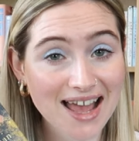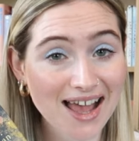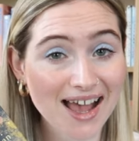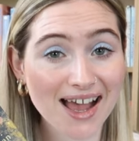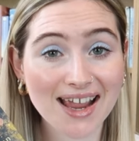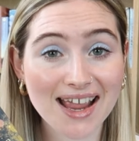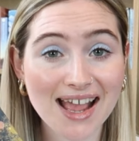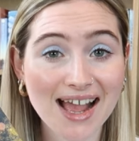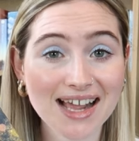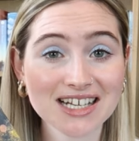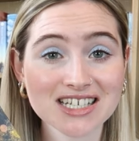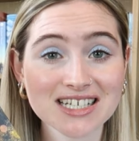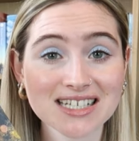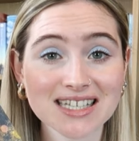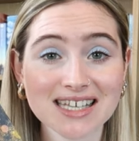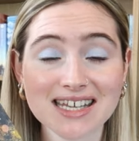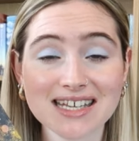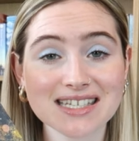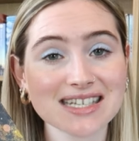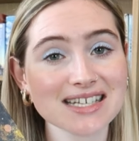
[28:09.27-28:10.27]
I
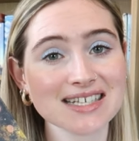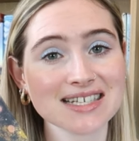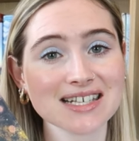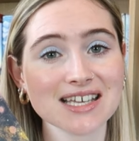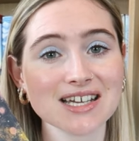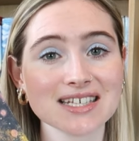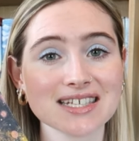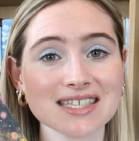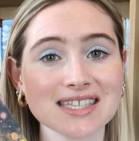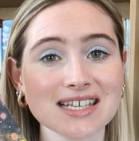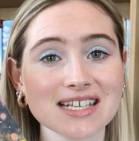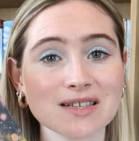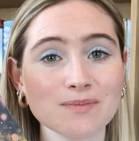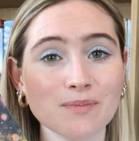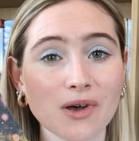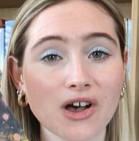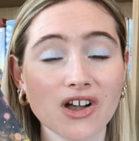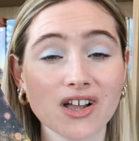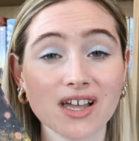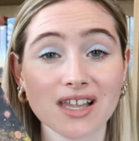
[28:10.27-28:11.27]
actually discussed this
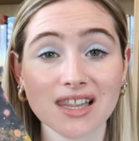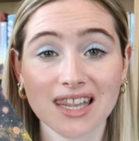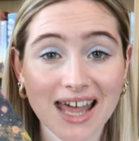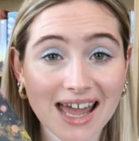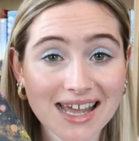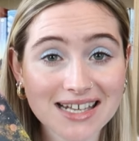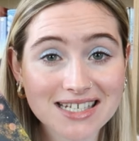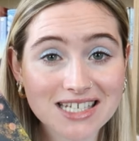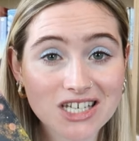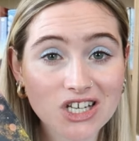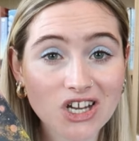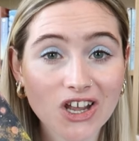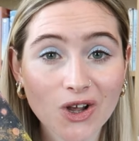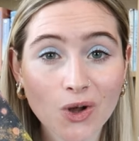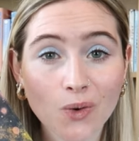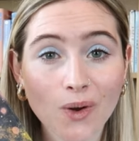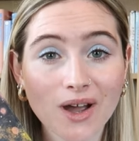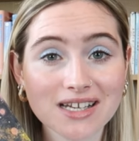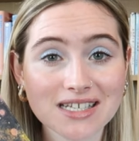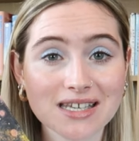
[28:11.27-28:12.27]
book last year
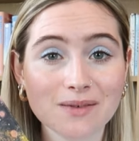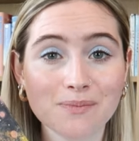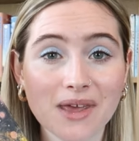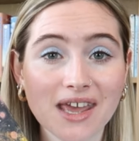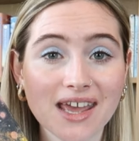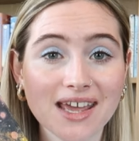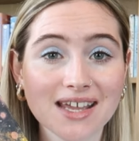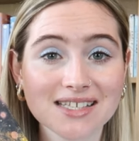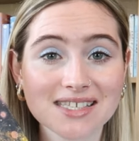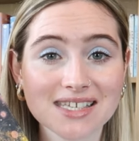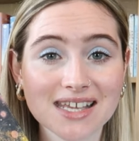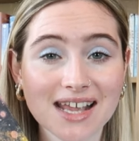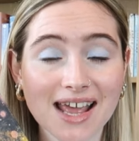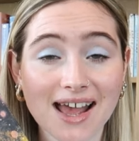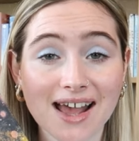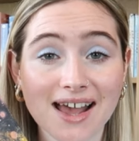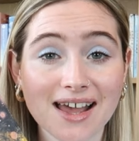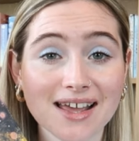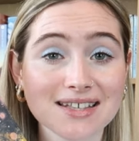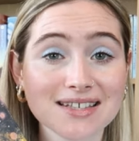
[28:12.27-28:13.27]
quite a bit
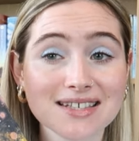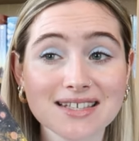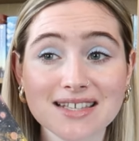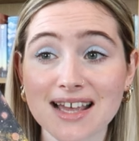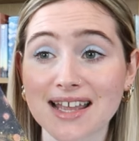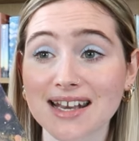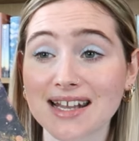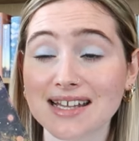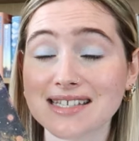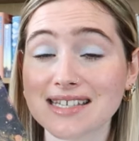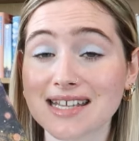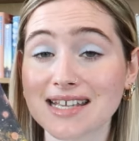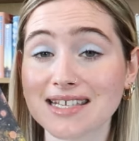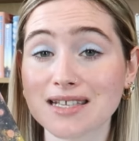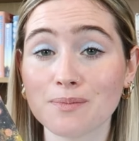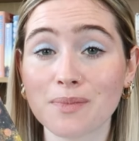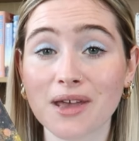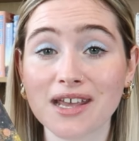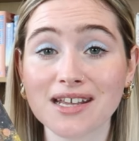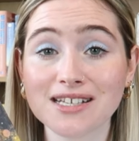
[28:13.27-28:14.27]
as an
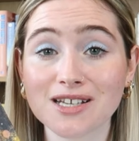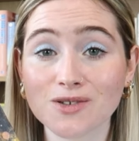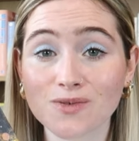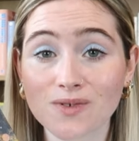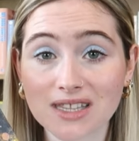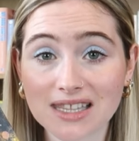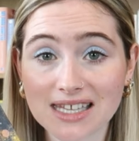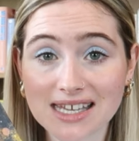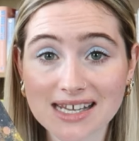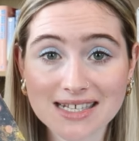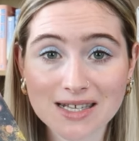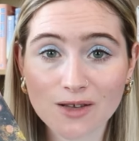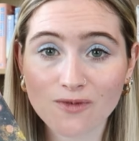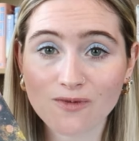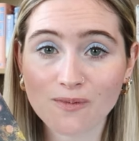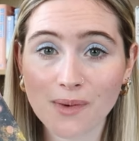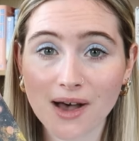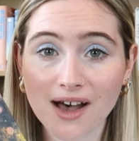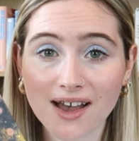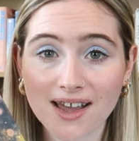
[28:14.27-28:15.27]
anticipated release
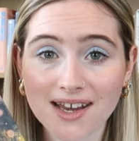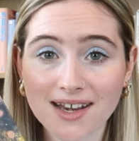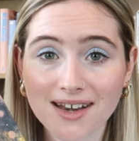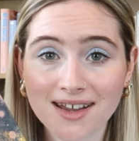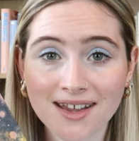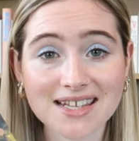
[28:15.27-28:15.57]
of mine.